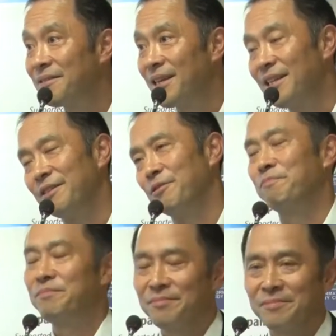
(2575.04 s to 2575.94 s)
Hindi. Hindi.
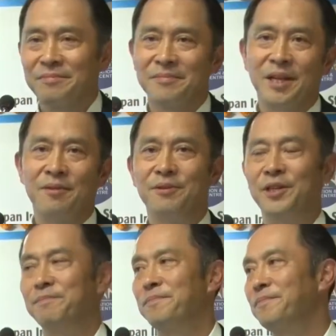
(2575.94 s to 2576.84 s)

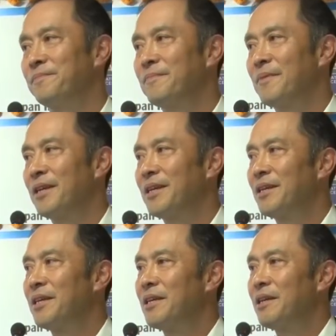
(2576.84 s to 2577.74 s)
Three.
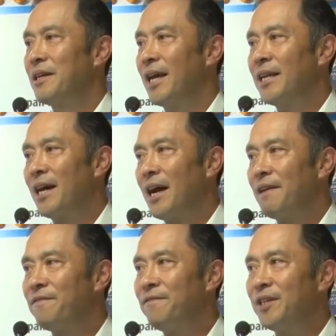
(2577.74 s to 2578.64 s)
And I
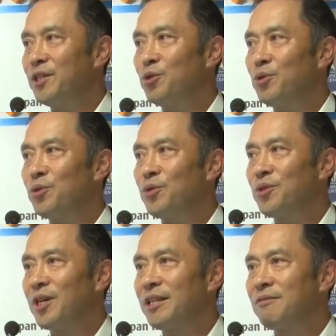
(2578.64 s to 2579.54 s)
feel
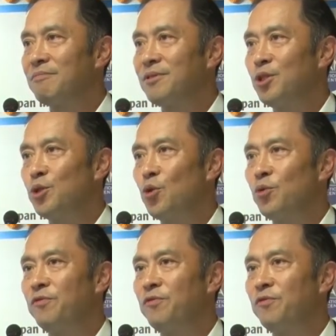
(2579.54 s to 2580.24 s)
that you don't